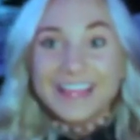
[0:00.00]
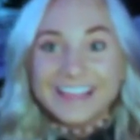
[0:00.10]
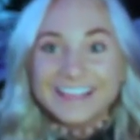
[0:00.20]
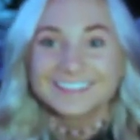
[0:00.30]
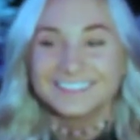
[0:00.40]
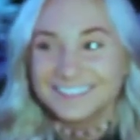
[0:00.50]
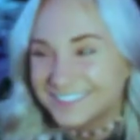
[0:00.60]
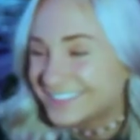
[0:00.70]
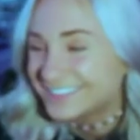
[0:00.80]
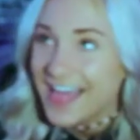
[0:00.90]
blank.
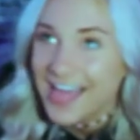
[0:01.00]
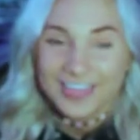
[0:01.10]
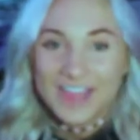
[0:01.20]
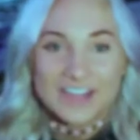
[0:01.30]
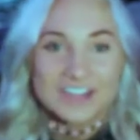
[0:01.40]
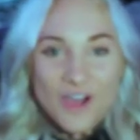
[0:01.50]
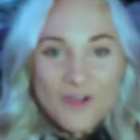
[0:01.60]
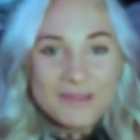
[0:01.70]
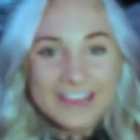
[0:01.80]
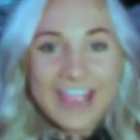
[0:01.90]
Like,
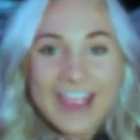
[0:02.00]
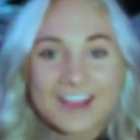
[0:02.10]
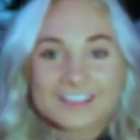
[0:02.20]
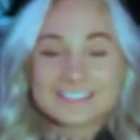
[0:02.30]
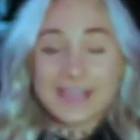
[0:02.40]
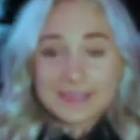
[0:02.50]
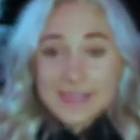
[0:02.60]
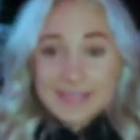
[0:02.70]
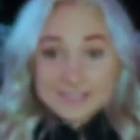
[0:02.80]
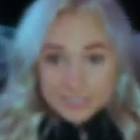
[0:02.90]
nobody cares, and,
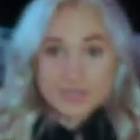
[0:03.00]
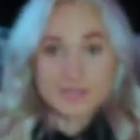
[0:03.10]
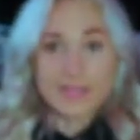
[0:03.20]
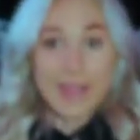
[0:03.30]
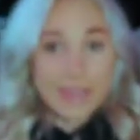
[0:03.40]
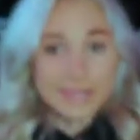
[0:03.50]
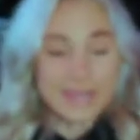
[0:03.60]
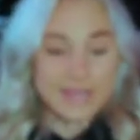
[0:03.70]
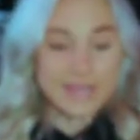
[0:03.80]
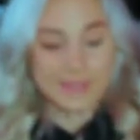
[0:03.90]
like, that's clear, like,
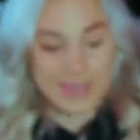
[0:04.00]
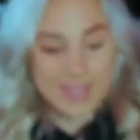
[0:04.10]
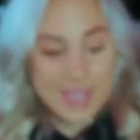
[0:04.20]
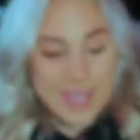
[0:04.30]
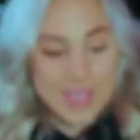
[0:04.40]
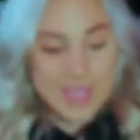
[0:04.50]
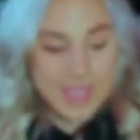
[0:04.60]
I get it, like,